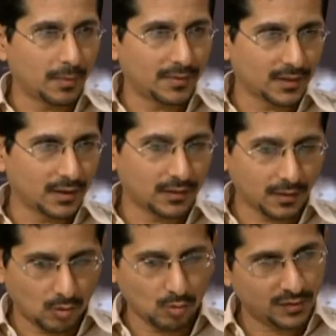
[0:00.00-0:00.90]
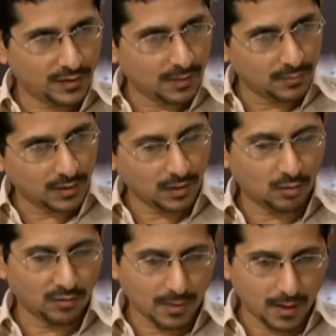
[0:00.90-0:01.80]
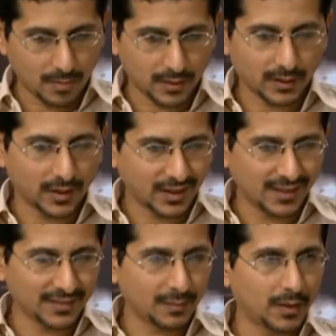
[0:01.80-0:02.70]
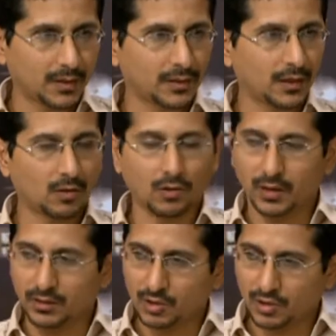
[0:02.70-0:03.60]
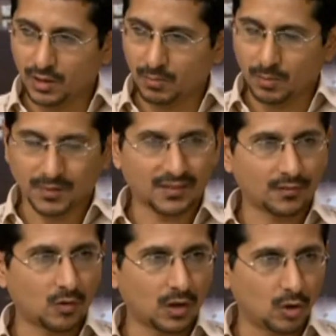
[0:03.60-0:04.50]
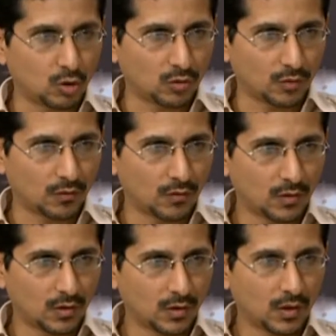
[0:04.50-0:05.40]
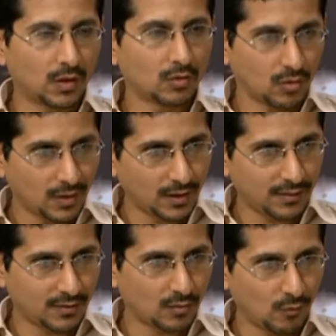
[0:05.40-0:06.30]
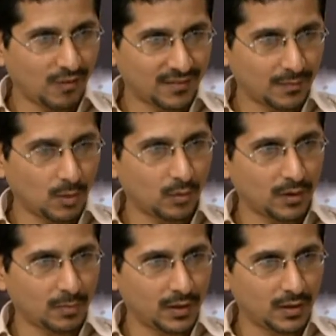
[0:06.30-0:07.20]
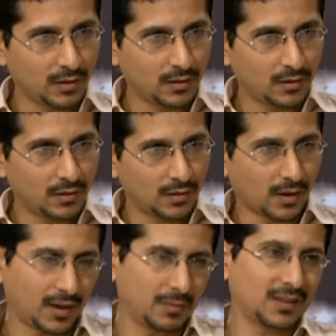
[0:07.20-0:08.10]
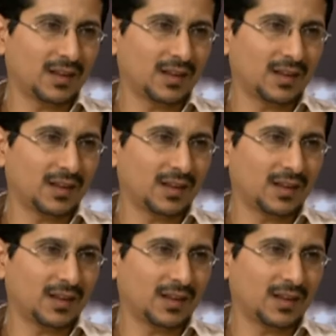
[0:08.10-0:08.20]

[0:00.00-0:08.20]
We're going through a course. I'm entering home as part of this course. I see my wife in a bad mood.